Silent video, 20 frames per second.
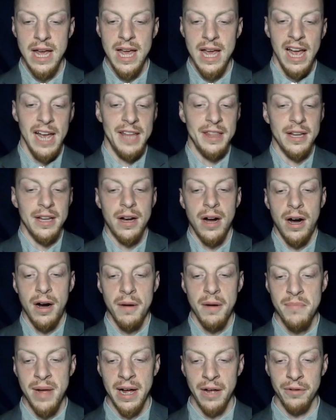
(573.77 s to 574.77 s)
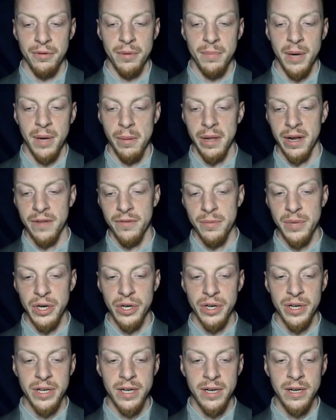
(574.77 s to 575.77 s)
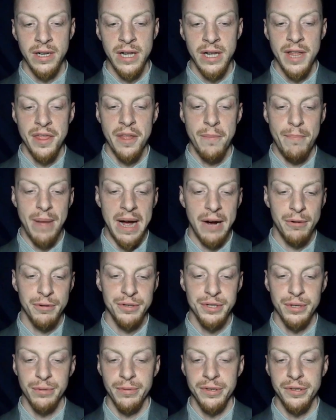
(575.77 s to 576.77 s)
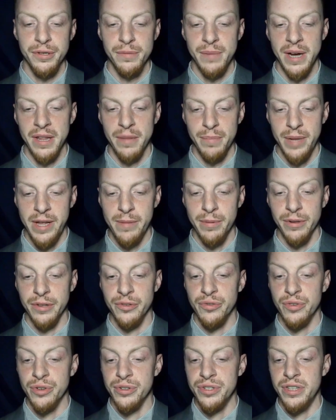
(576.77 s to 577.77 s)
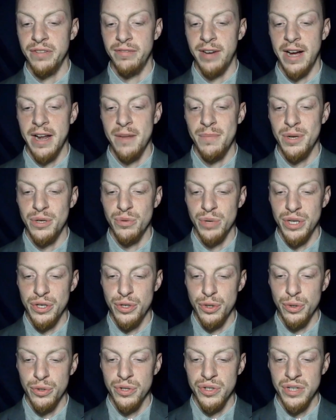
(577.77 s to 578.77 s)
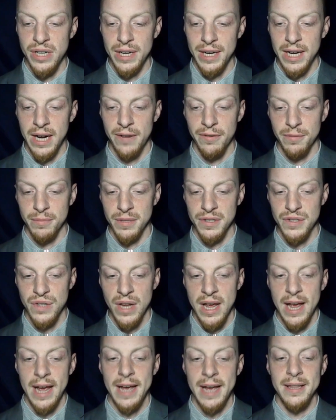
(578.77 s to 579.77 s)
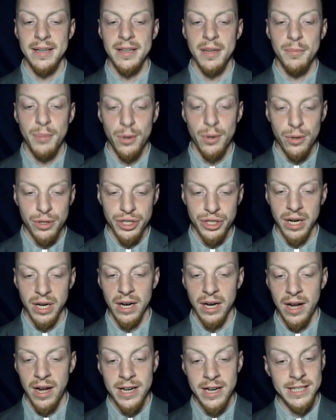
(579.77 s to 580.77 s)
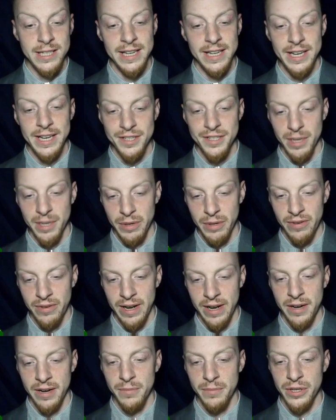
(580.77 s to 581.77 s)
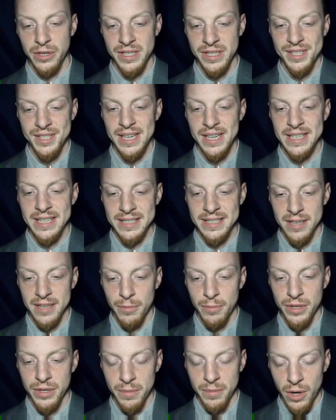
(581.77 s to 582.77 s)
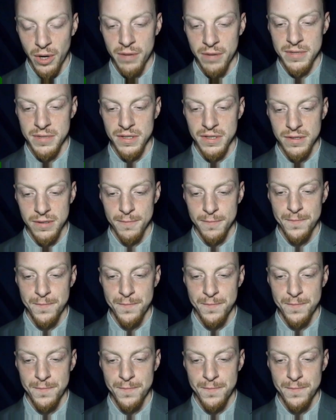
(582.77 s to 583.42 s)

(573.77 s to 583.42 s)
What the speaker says: In the compound Republic of America, the power surrendered by the people is first divided between 2 distinct governments, and then the portion allotted to each subdivided among distinct and separate departments.